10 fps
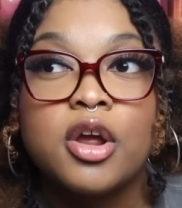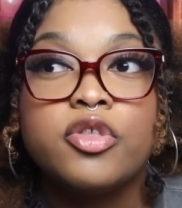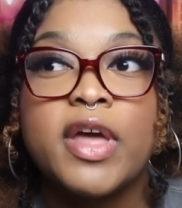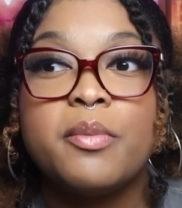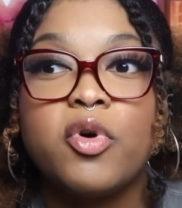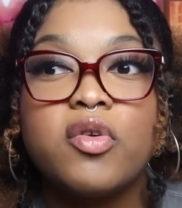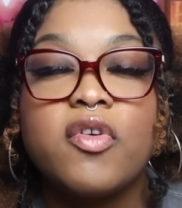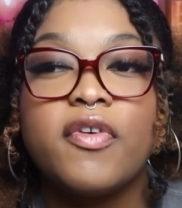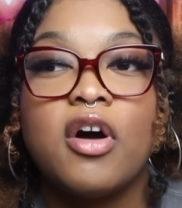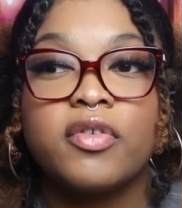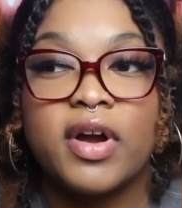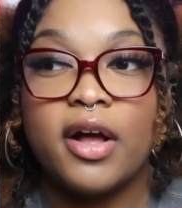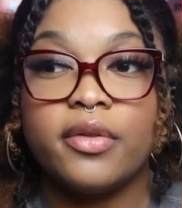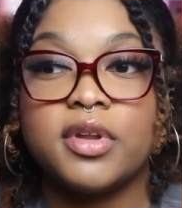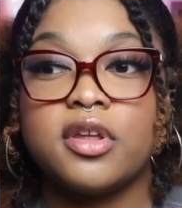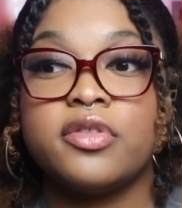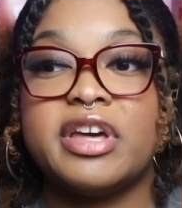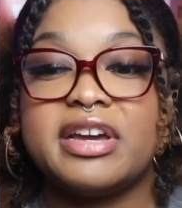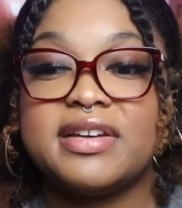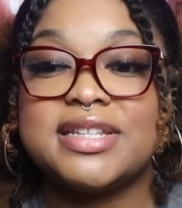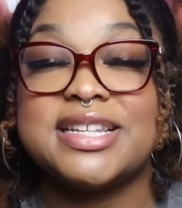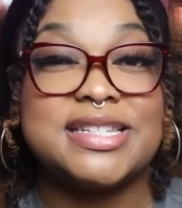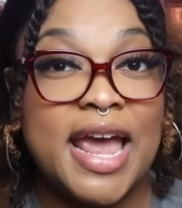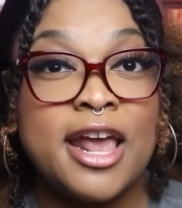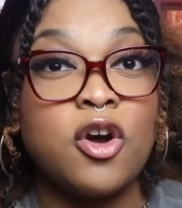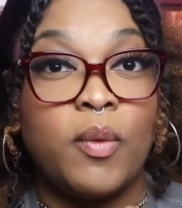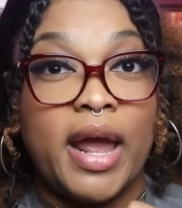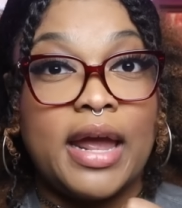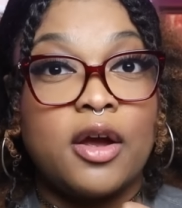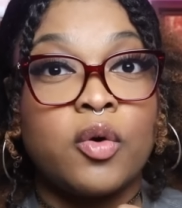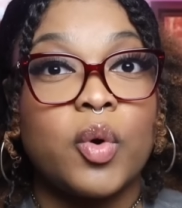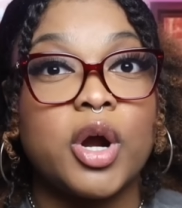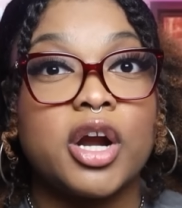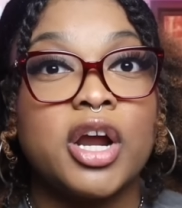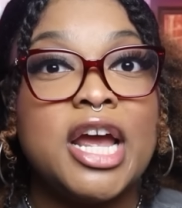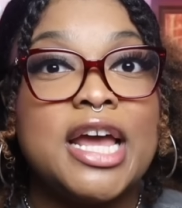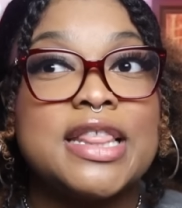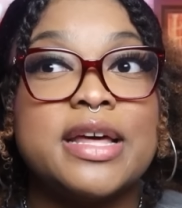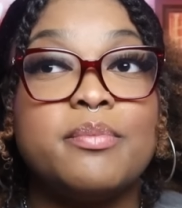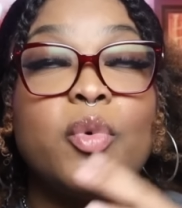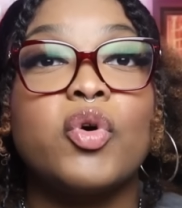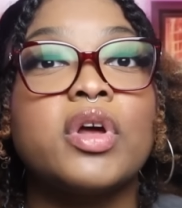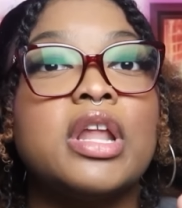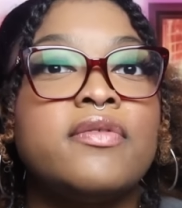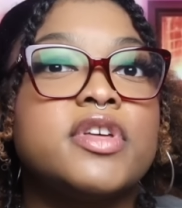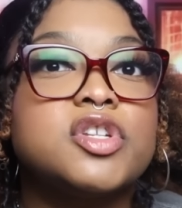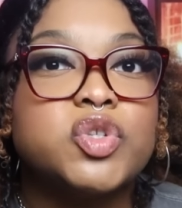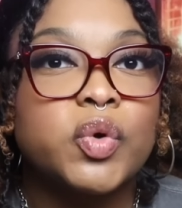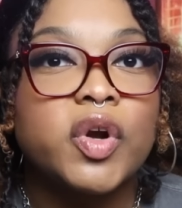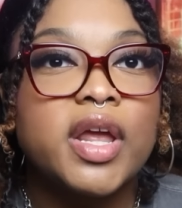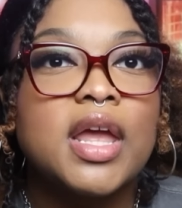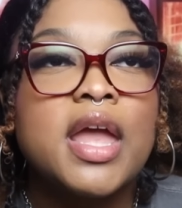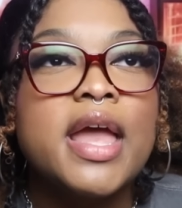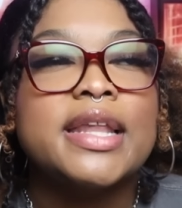they more revolve around the takeaway or the moral of the story.